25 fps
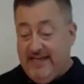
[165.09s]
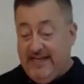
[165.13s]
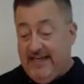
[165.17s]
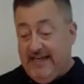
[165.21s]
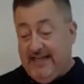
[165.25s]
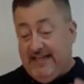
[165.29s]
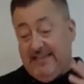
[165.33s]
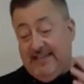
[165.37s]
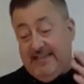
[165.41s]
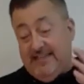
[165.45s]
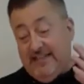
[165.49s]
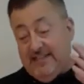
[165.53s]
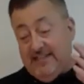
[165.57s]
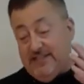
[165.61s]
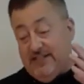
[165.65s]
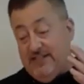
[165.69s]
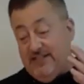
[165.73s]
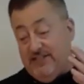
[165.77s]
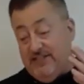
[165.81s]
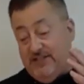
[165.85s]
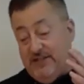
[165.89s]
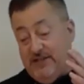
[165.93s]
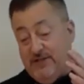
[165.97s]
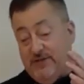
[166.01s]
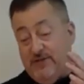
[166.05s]
in addition
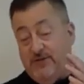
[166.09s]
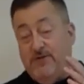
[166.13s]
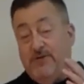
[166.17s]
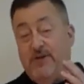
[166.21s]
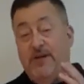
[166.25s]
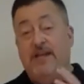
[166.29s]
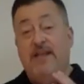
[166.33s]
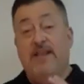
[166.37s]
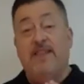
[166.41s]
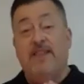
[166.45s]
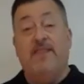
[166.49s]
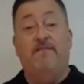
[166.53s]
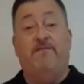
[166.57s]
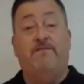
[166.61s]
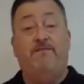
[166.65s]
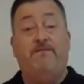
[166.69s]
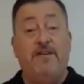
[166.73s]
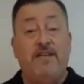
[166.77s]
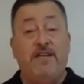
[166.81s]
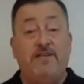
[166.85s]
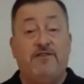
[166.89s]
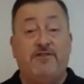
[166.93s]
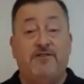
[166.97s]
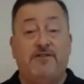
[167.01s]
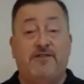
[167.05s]
to the
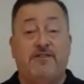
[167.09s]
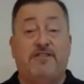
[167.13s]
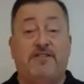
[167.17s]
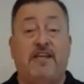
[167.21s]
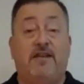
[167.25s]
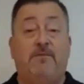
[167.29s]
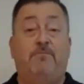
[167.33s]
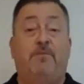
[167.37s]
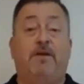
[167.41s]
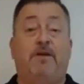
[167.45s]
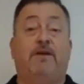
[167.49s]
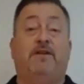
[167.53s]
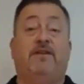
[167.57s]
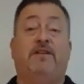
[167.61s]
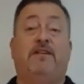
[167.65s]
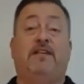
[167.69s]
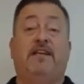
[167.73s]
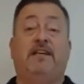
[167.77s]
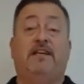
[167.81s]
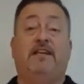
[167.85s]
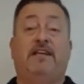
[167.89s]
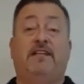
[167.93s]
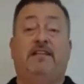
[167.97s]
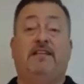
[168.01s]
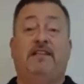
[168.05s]
features they build
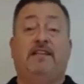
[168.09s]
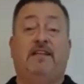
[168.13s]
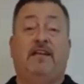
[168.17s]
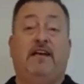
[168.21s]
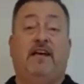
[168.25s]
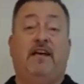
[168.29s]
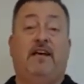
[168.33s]
in